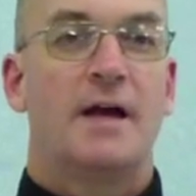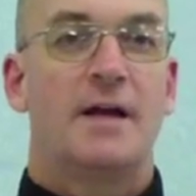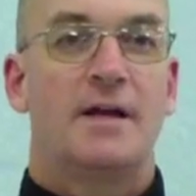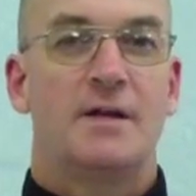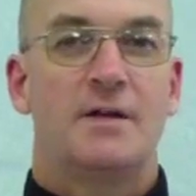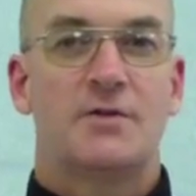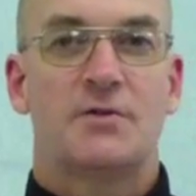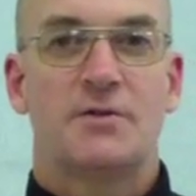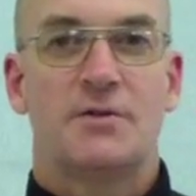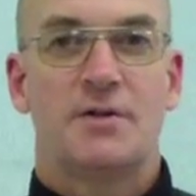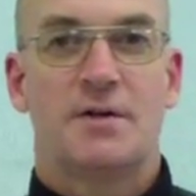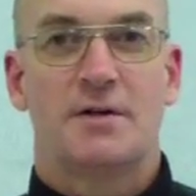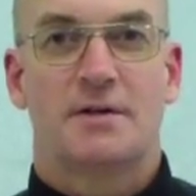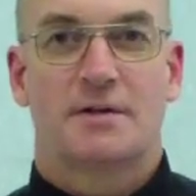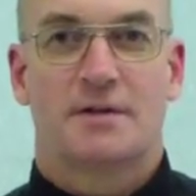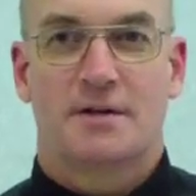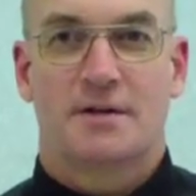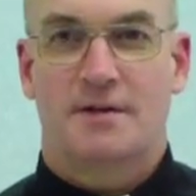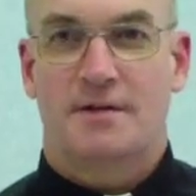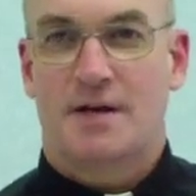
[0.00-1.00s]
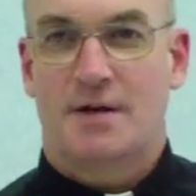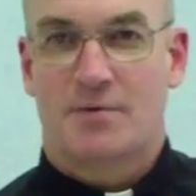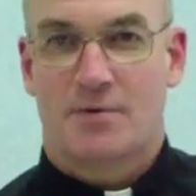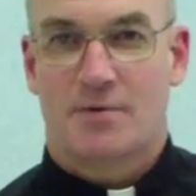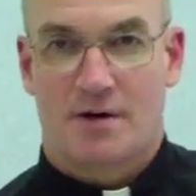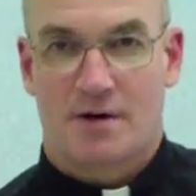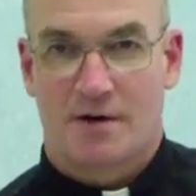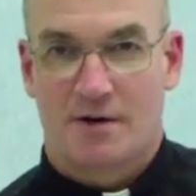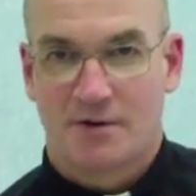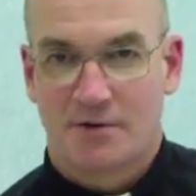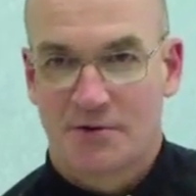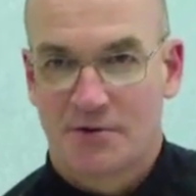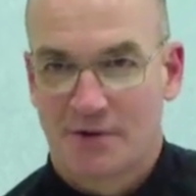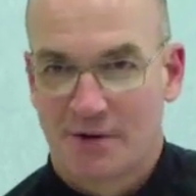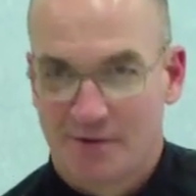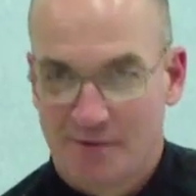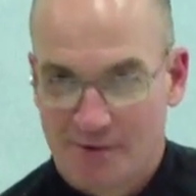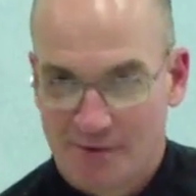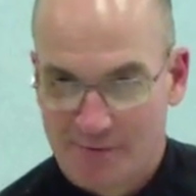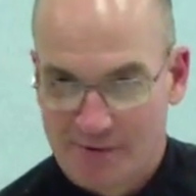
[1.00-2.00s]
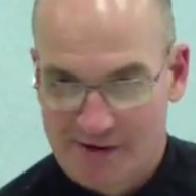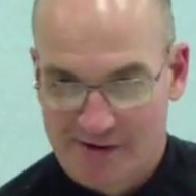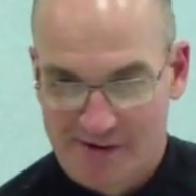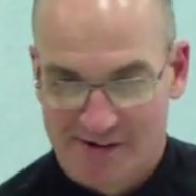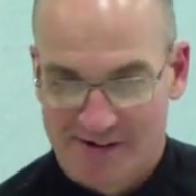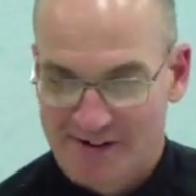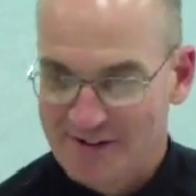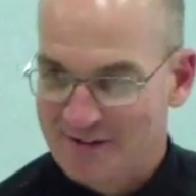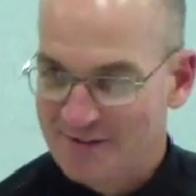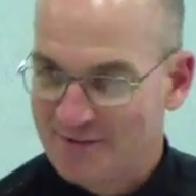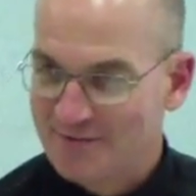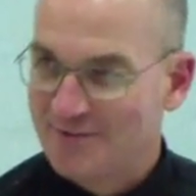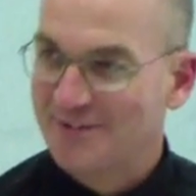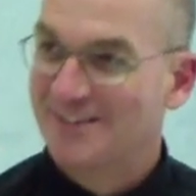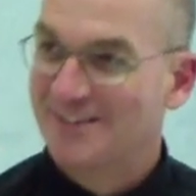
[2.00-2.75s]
And incidentally, they were also aware of